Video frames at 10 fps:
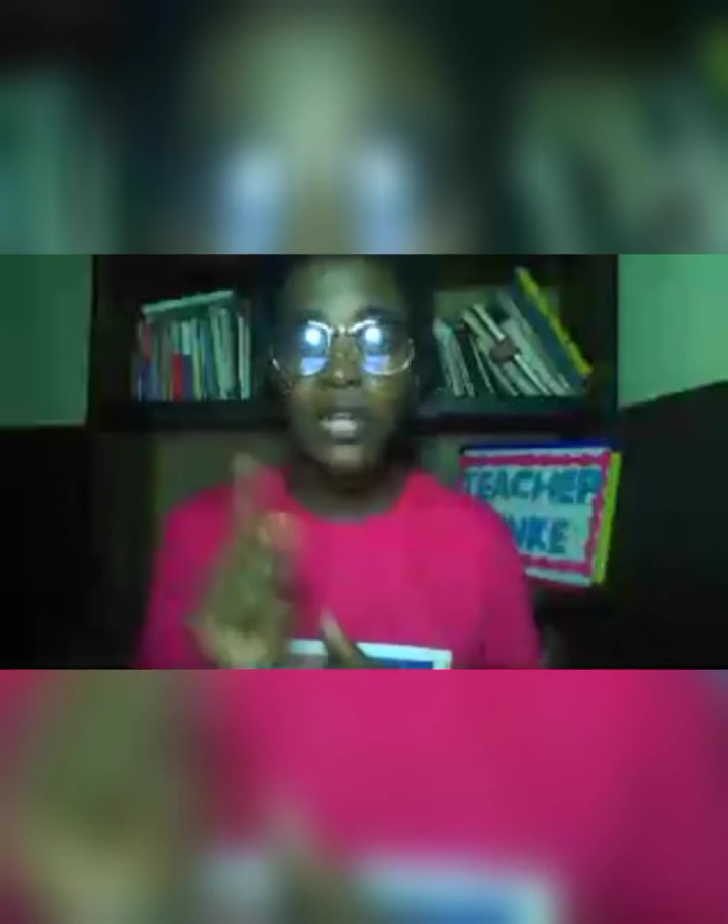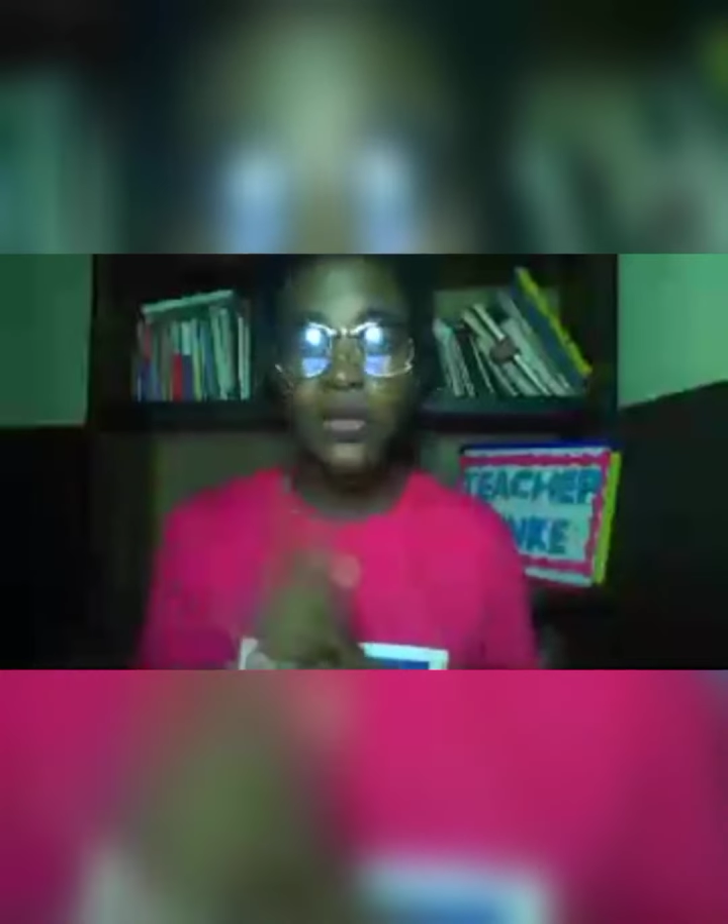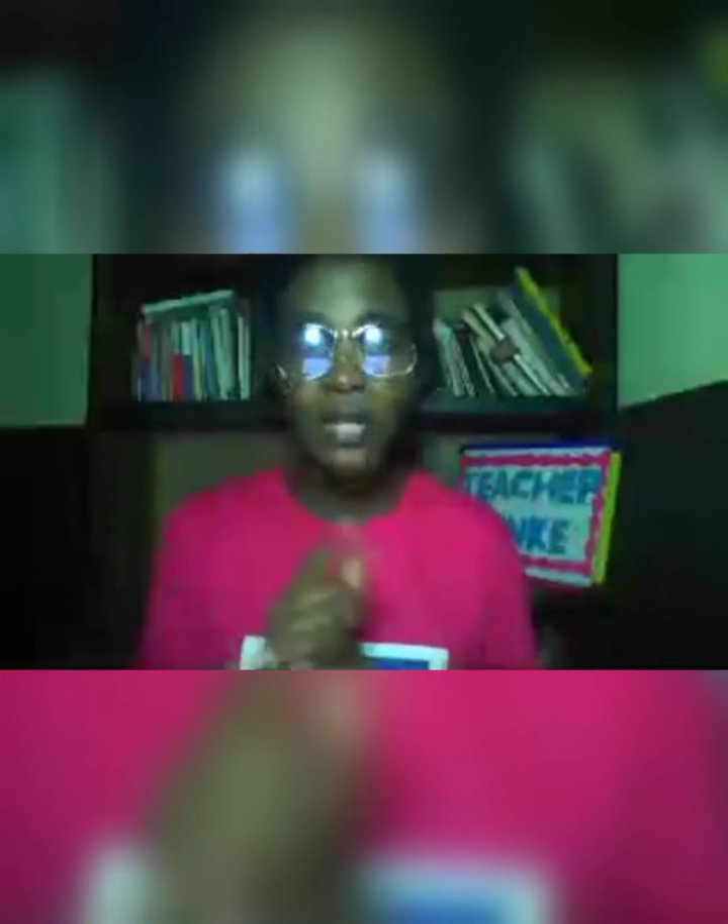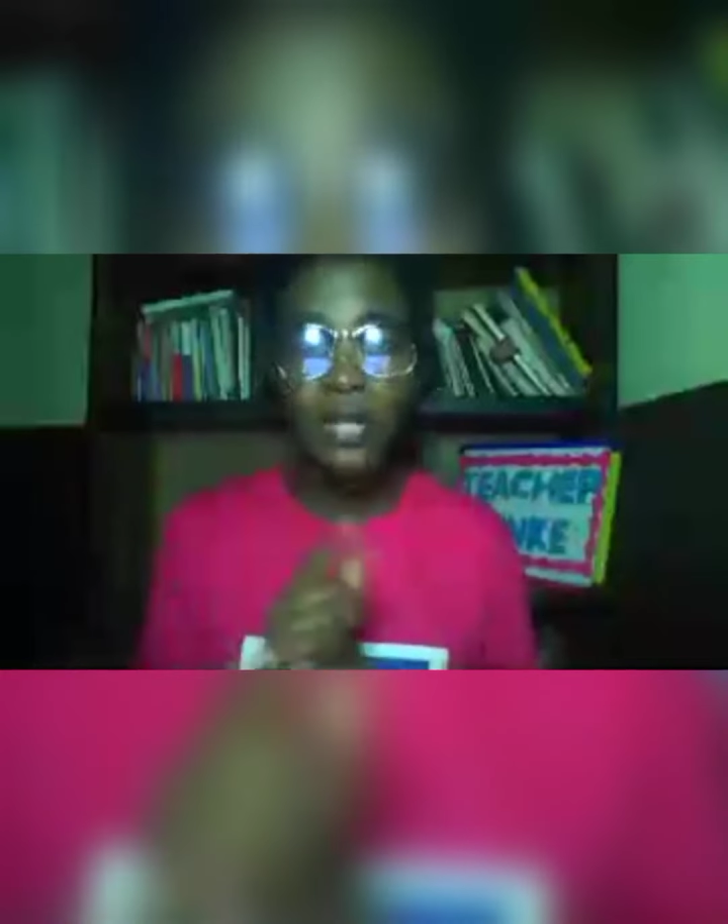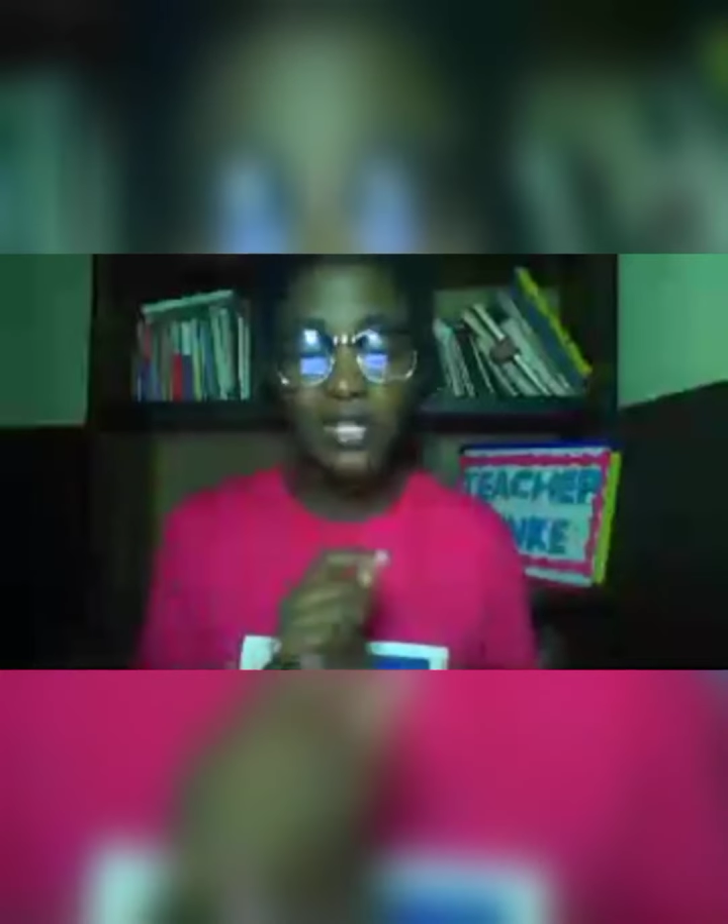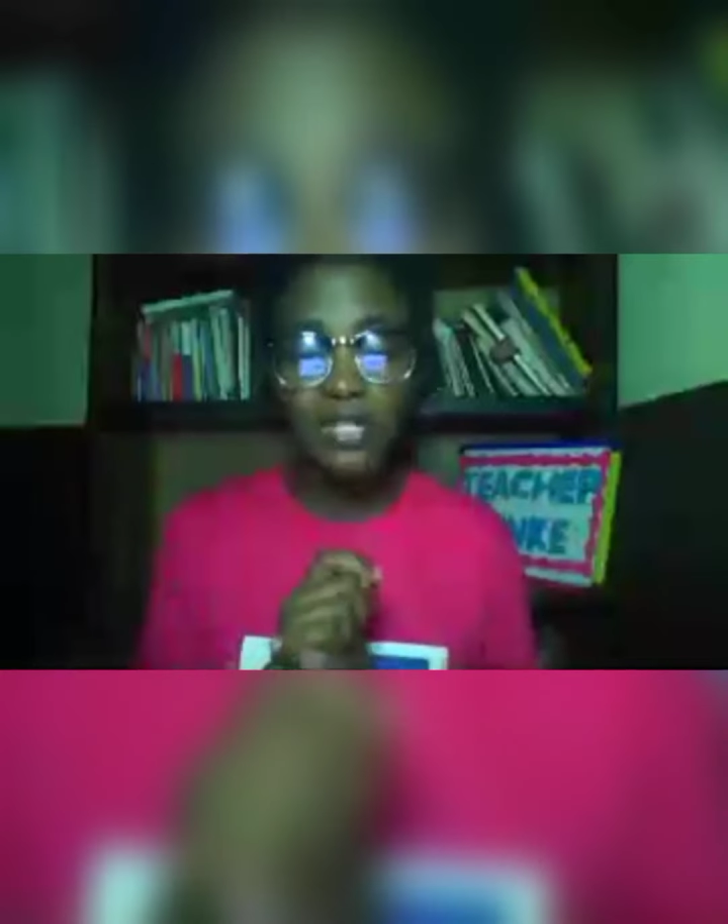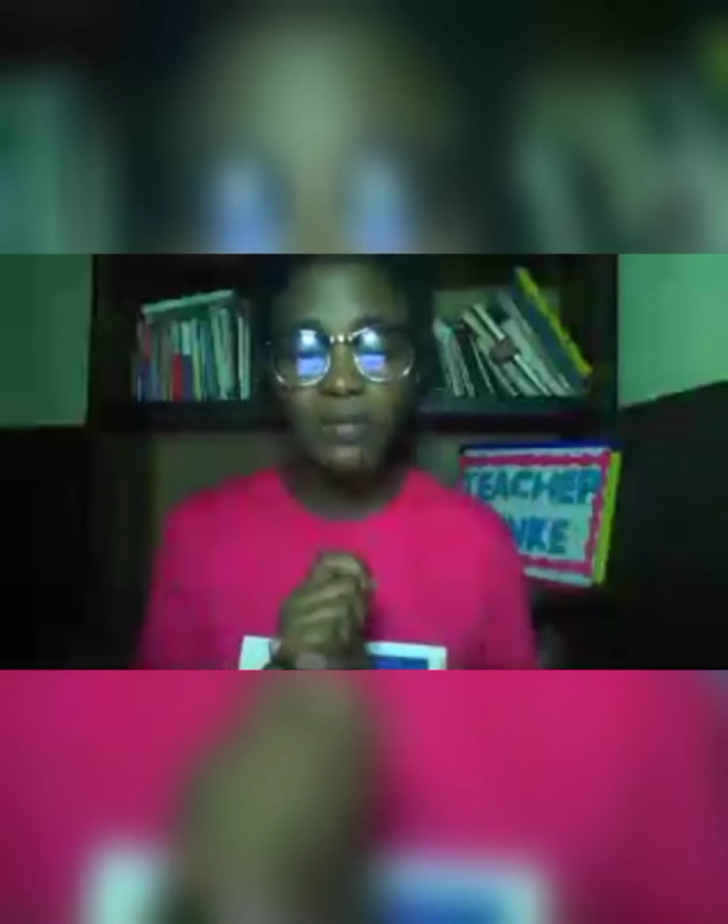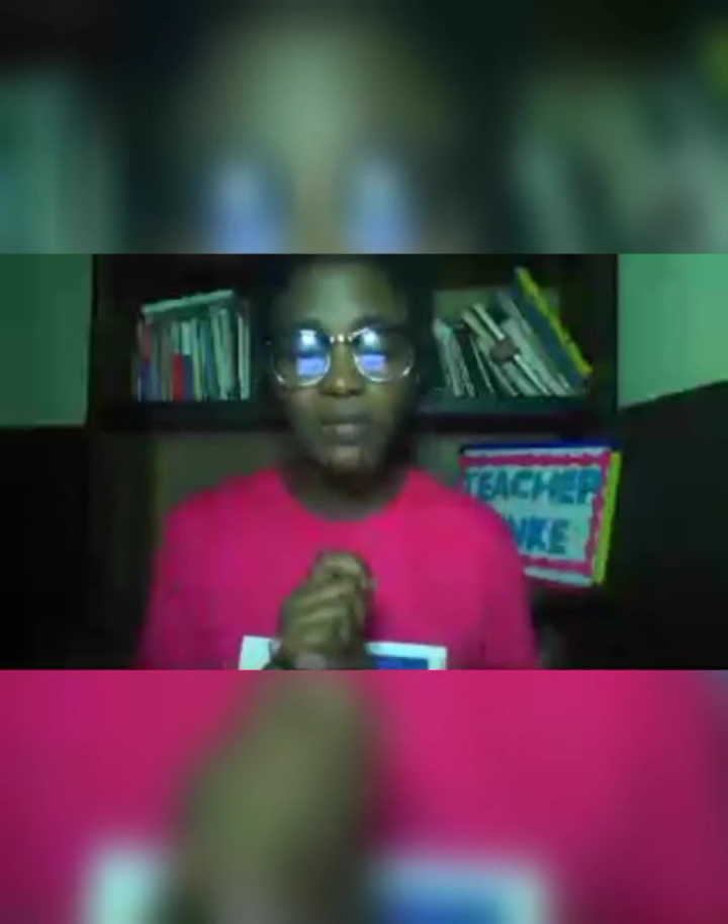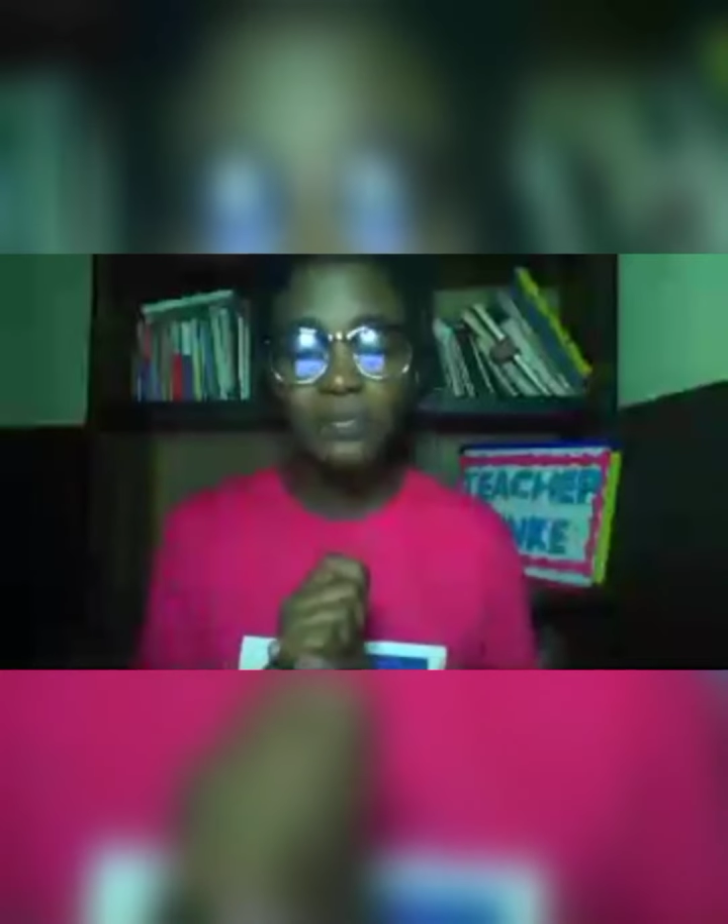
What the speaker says: knowledge.